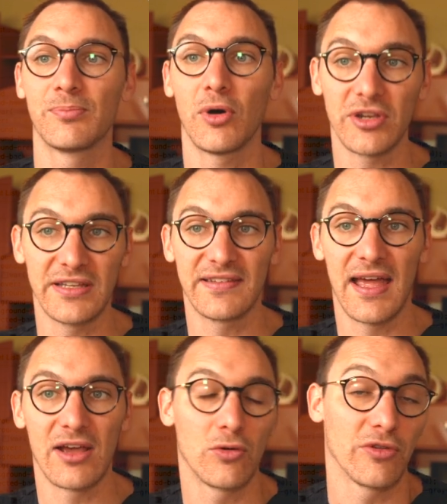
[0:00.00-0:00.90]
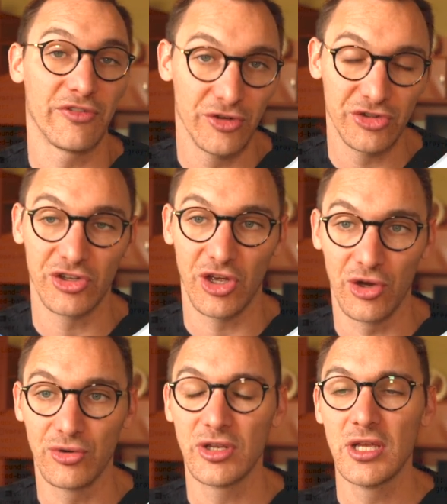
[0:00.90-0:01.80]
body tag or the footer
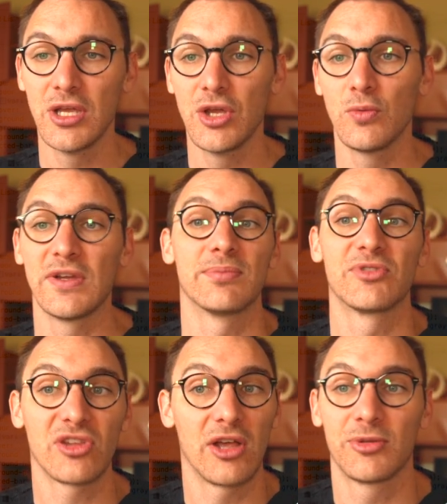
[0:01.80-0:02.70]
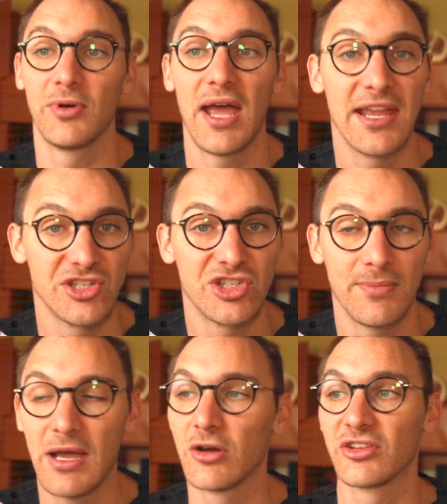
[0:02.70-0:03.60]
code, we can start to put
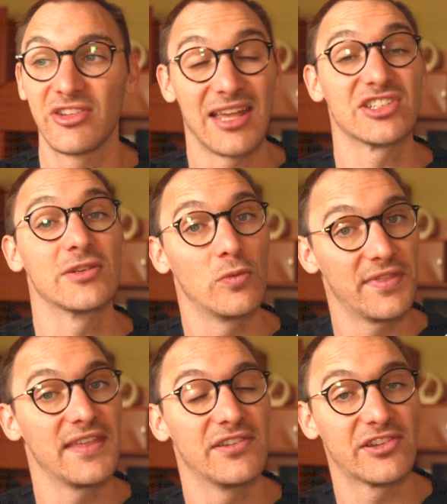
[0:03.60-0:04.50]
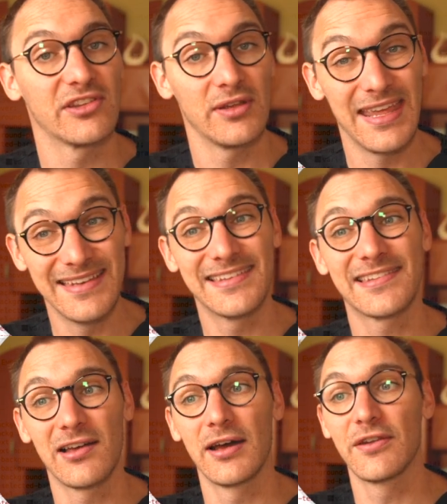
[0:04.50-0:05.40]
HTML because it's actually within
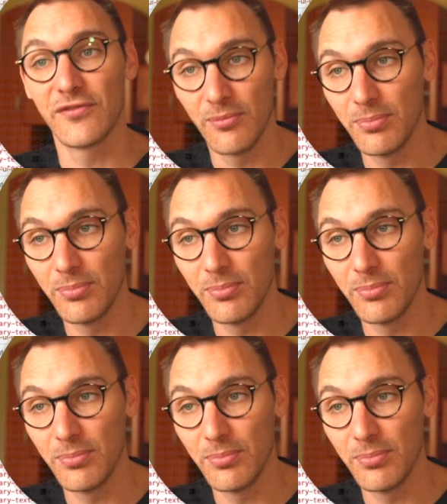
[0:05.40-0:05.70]
inside of the